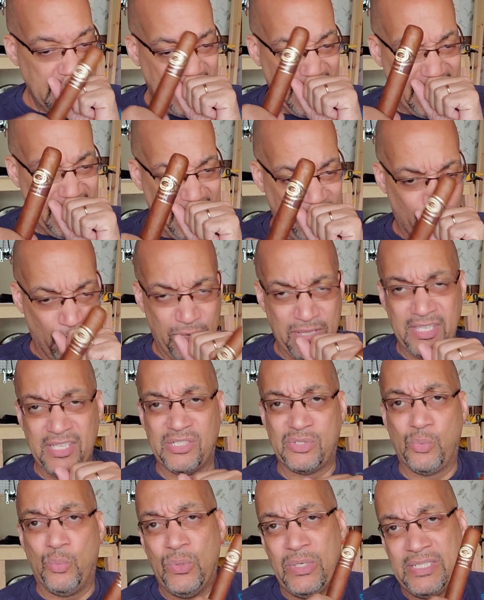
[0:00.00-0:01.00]
and whether
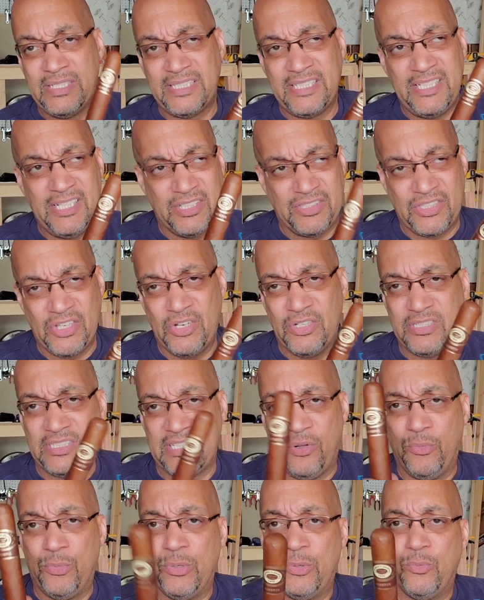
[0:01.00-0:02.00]
it's Wednesday or Thursday,
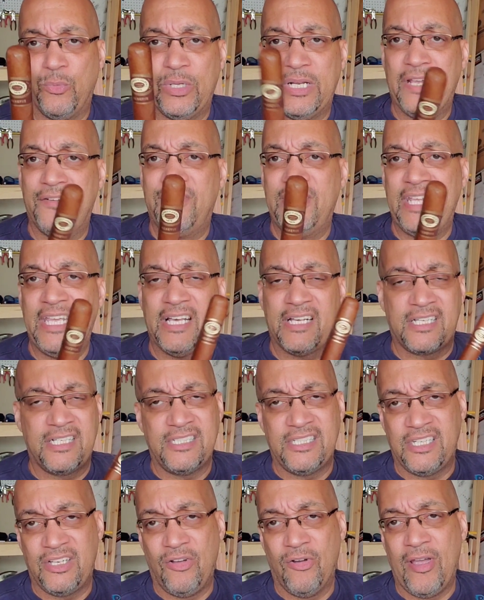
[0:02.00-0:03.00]
whatever day I
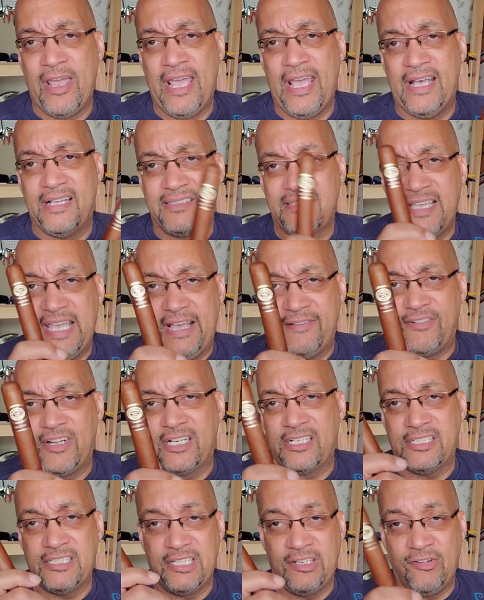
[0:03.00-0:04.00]
cut the grass, after I
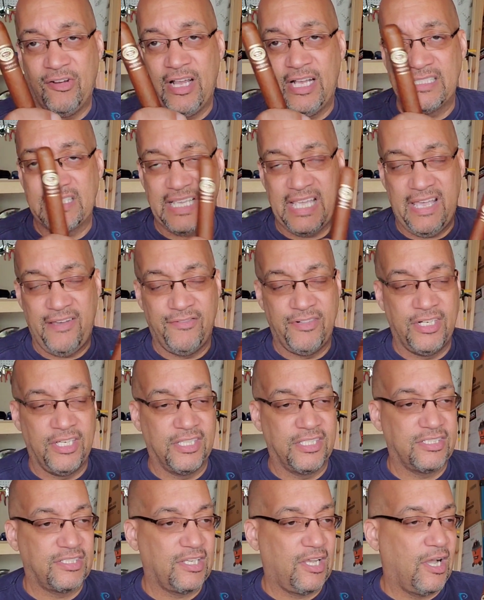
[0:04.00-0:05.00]
cut the grass, I have
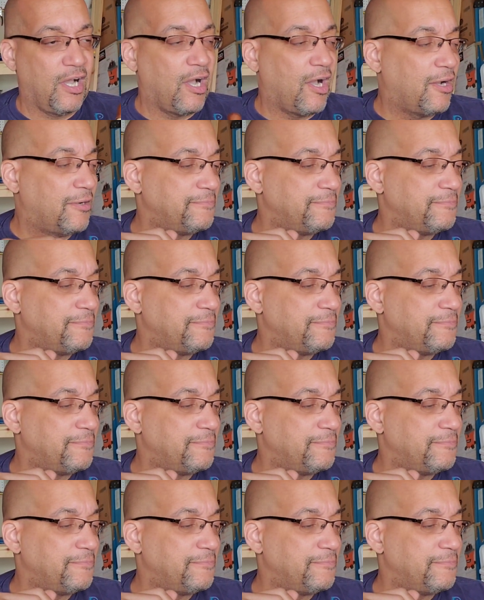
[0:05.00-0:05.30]
another cigar.